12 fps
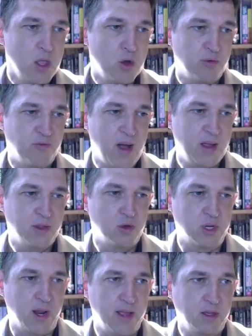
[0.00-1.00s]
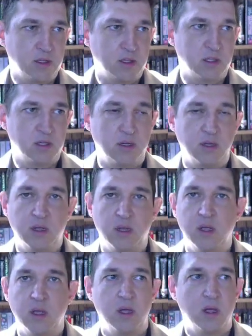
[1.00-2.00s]
You can find those links
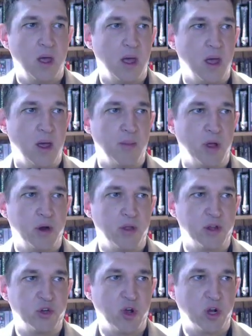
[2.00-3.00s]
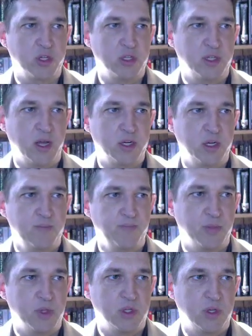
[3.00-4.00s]
um, under the instructions
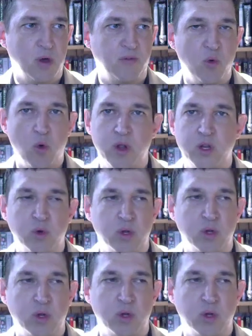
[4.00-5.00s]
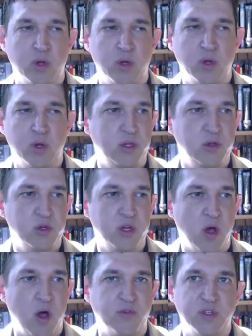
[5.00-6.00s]
section. So if you wanted to attend my
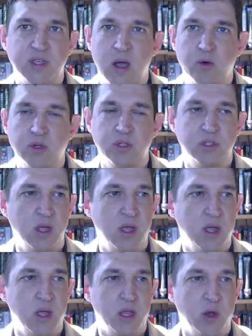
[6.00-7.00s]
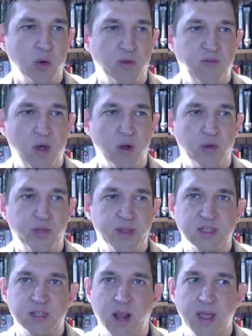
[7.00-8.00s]
Tuesday office hours, you would follow
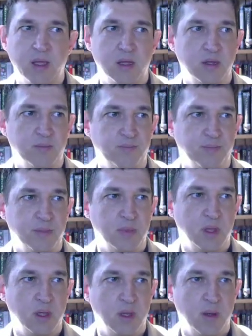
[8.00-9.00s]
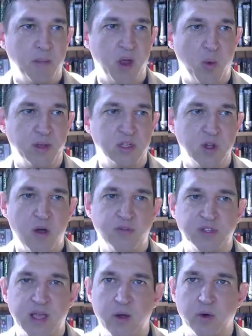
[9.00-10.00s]
this link. My Wednesday
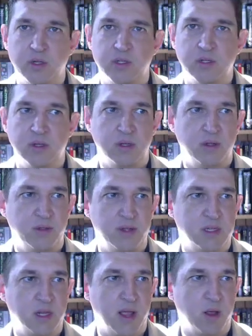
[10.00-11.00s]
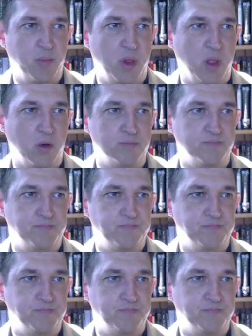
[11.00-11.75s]
office hours, this link below.